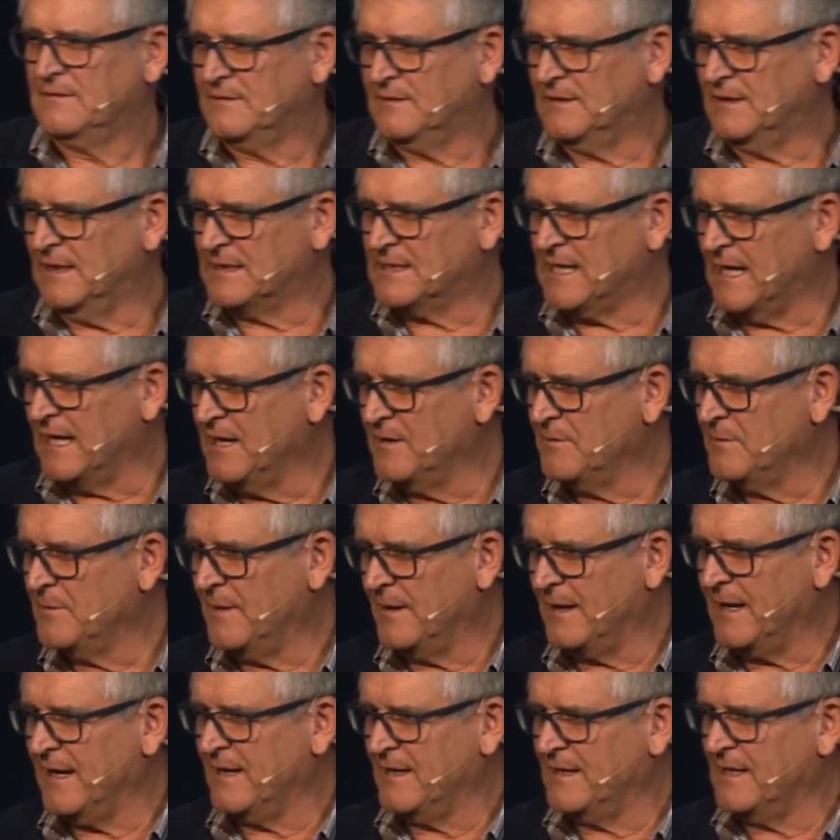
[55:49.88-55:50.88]
Does
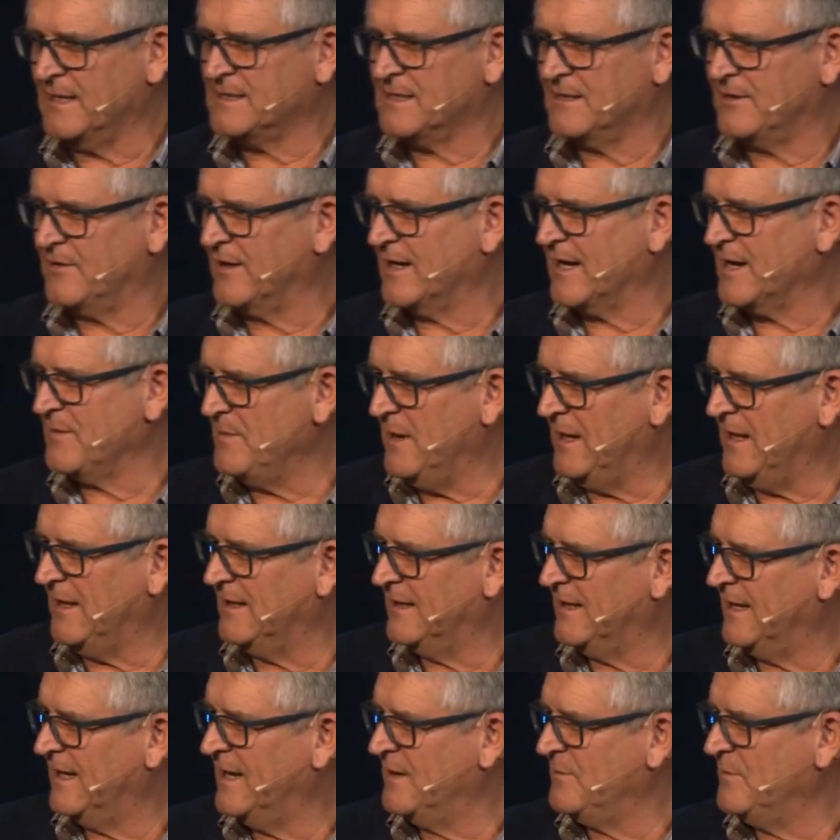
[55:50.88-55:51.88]
it ring a
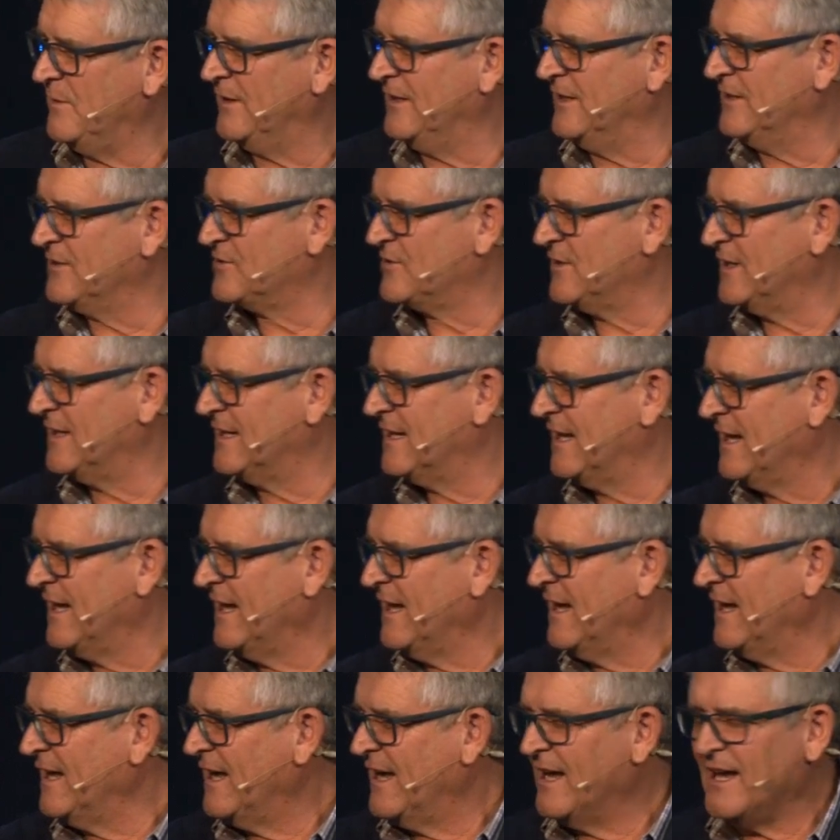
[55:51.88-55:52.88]
bell? Anybody who's read
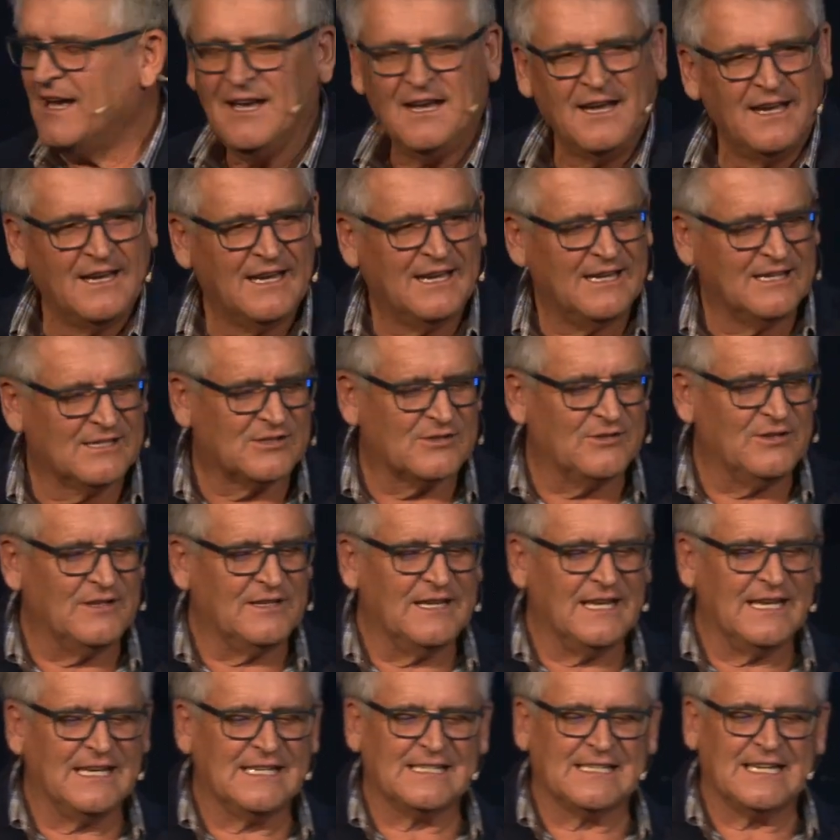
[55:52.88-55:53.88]
history?
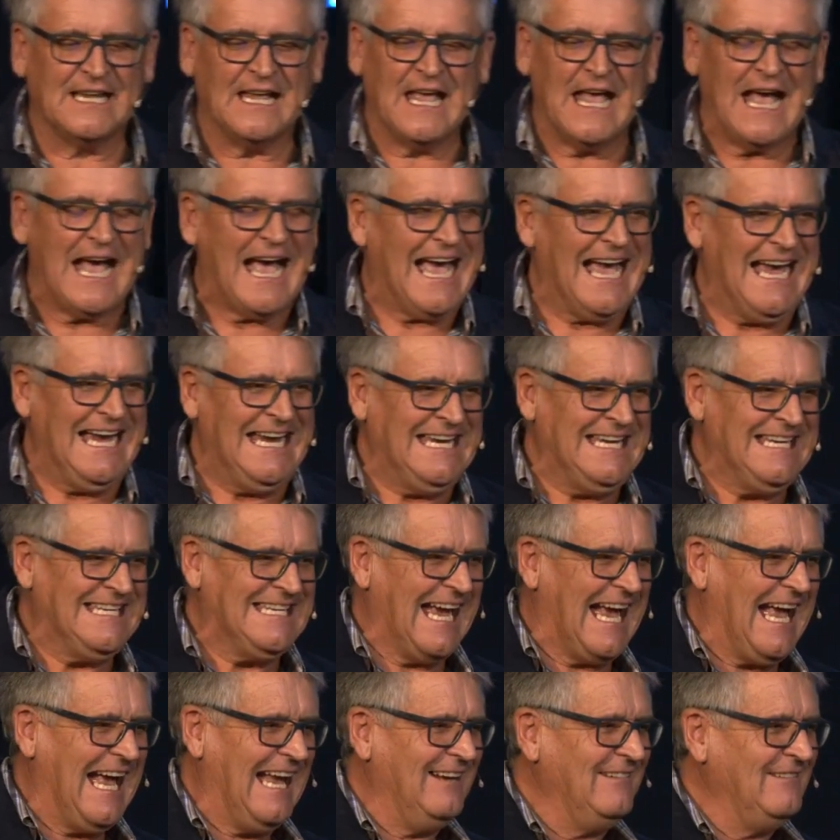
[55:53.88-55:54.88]
There's
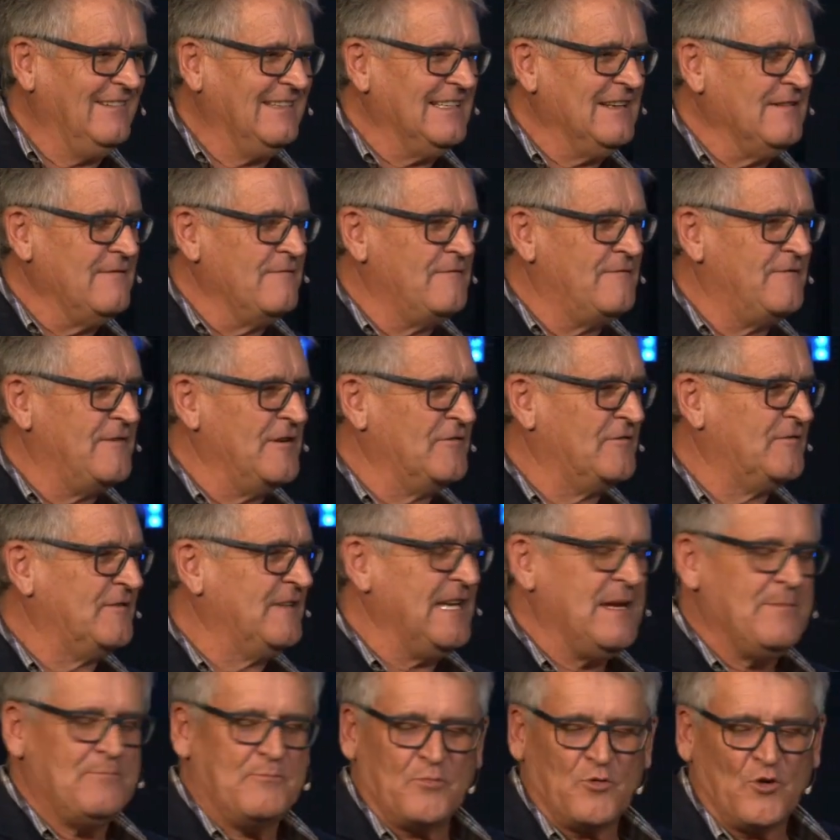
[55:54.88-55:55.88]

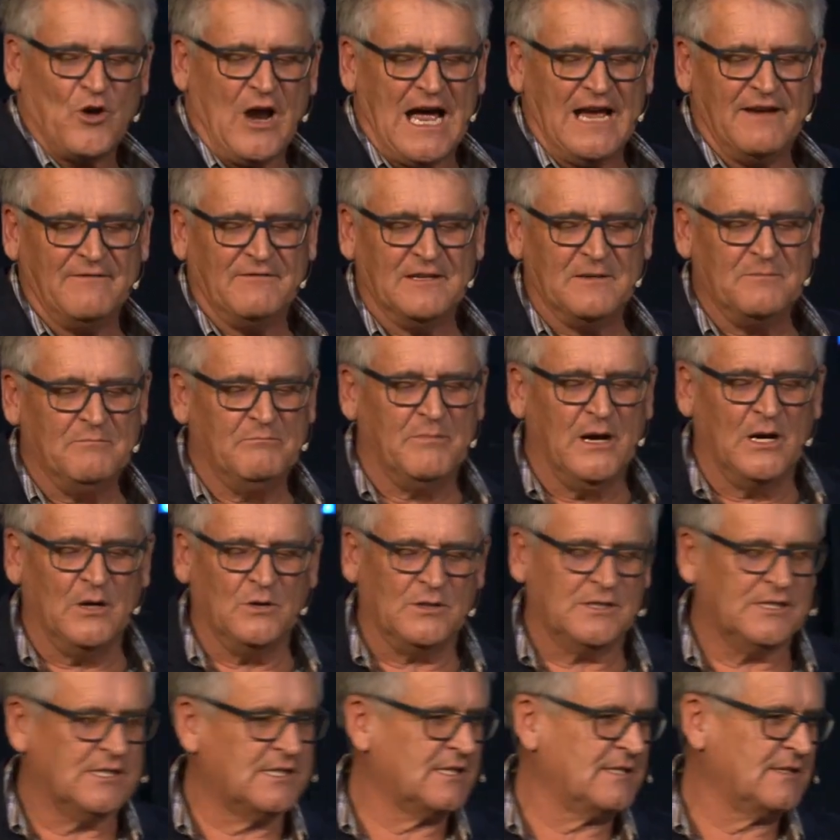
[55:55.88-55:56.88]
850 private
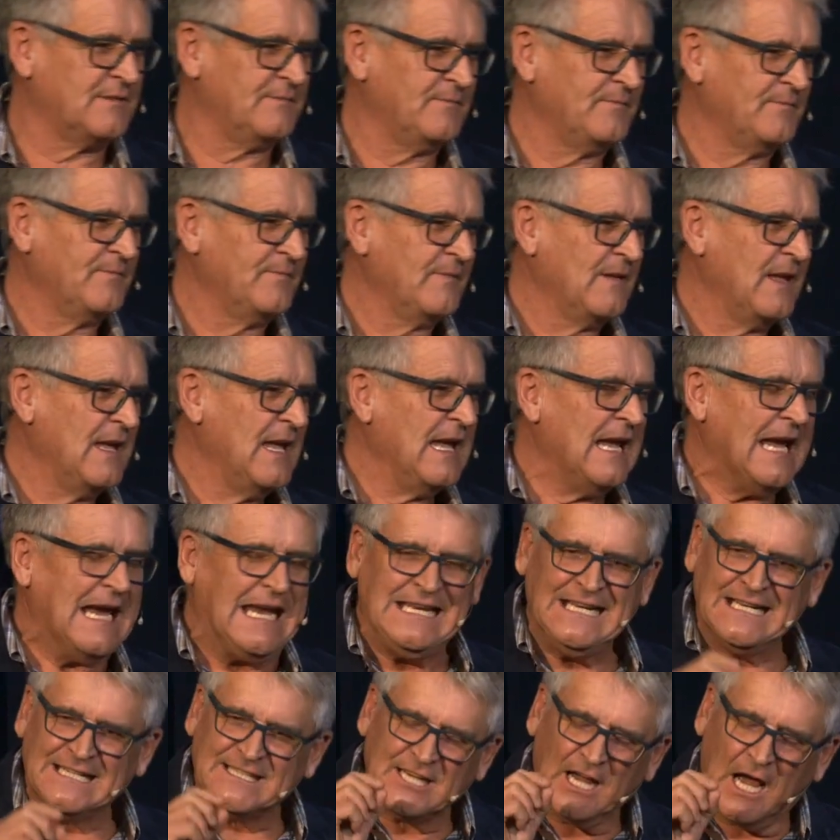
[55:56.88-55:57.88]
boats
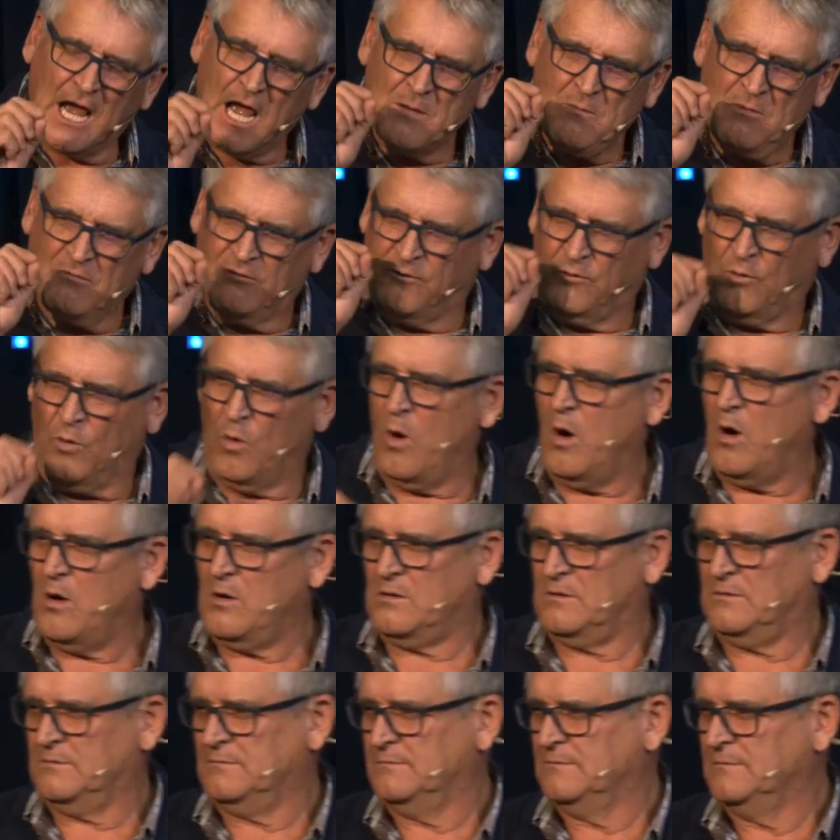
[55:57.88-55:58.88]
in a time of
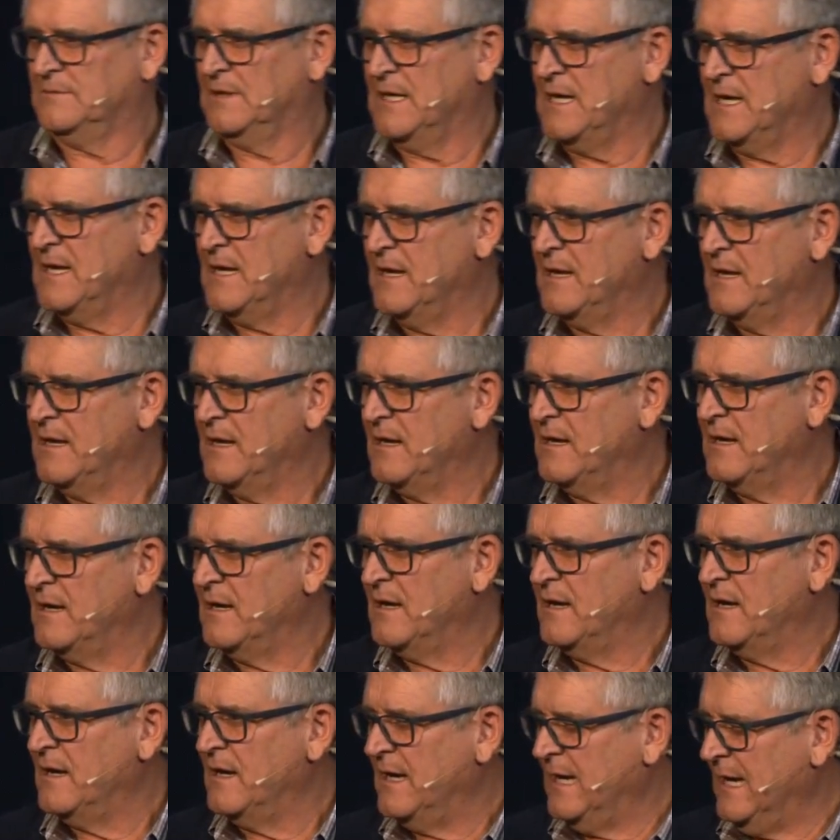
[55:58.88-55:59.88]
war.
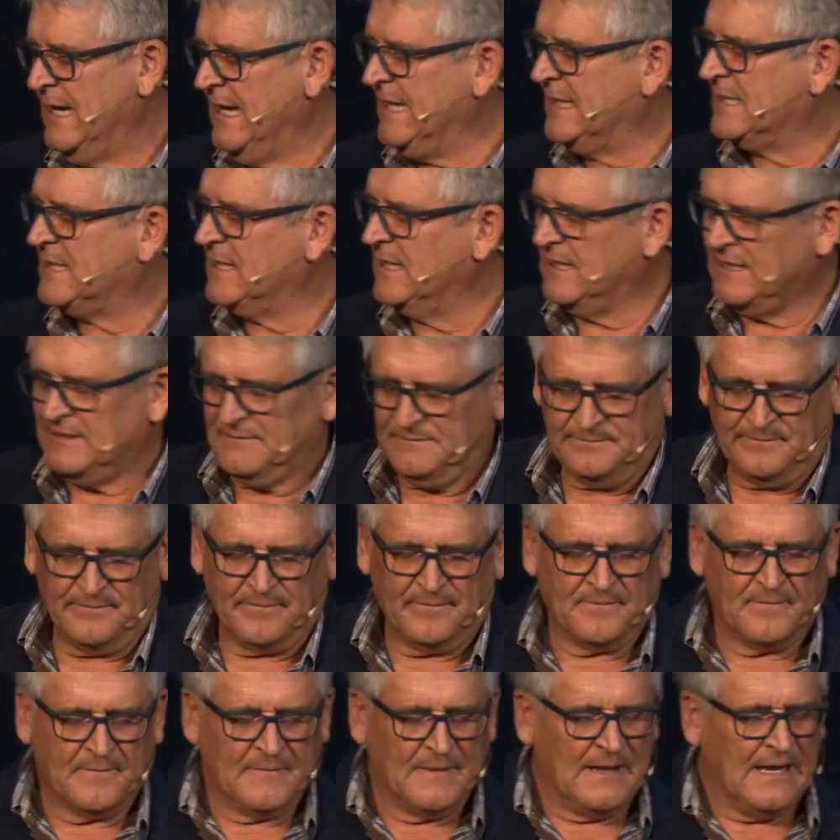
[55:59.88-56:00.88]
Hitler
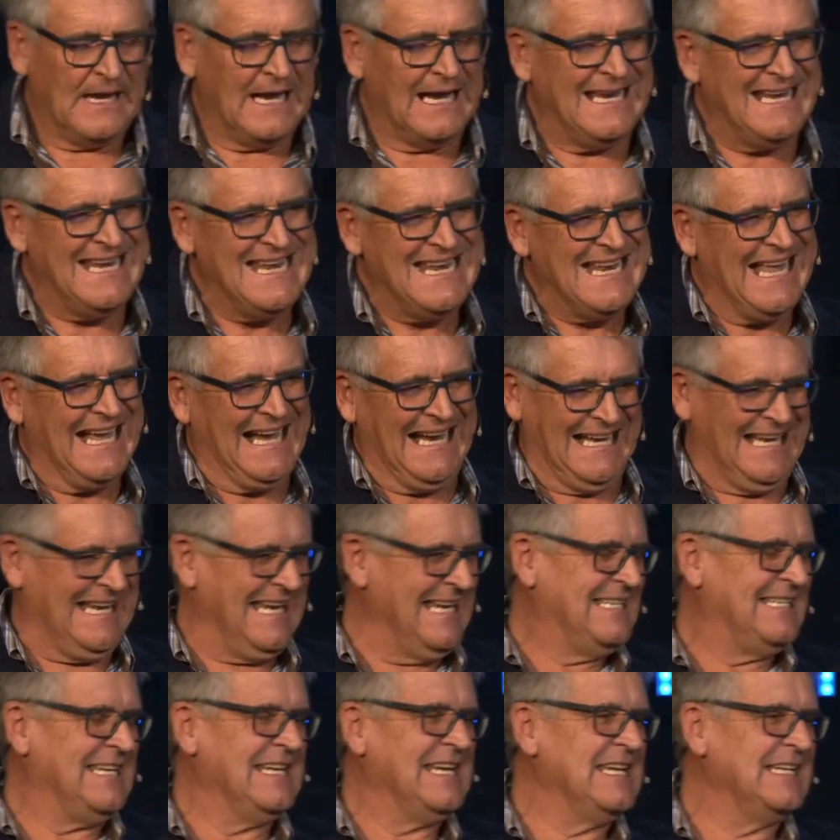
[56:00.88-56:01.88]

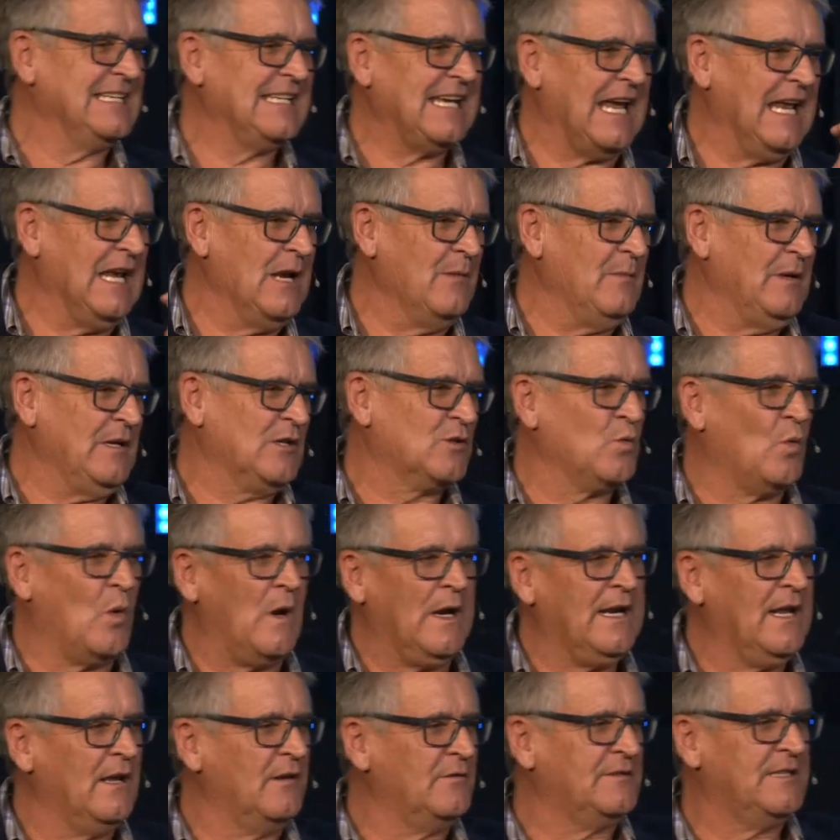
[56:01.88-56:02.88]
annihilating his enemies
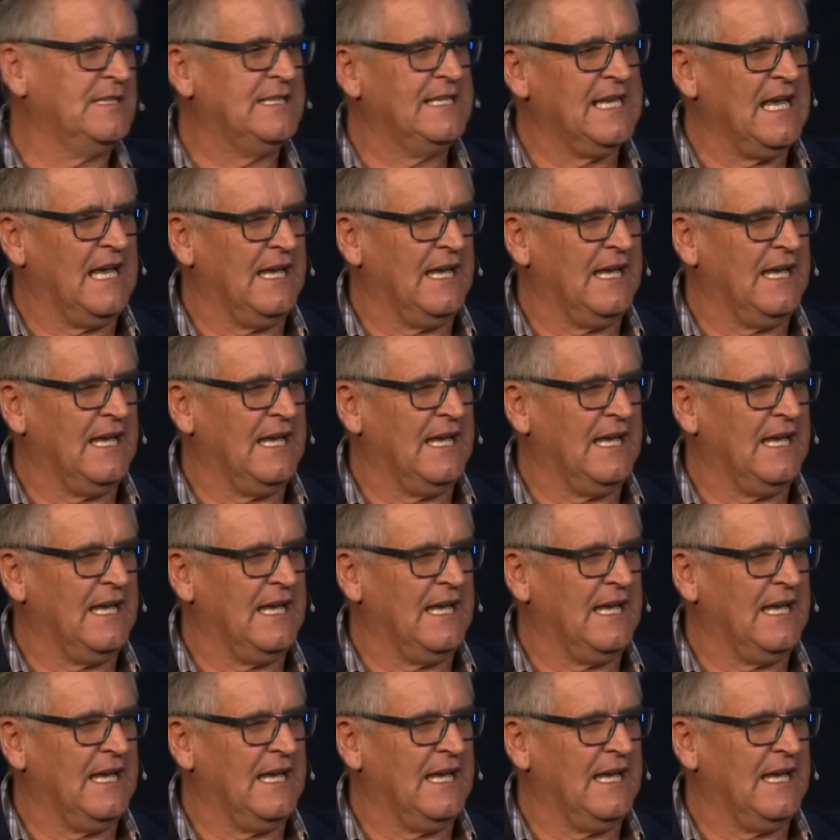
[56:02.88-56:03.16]
one after the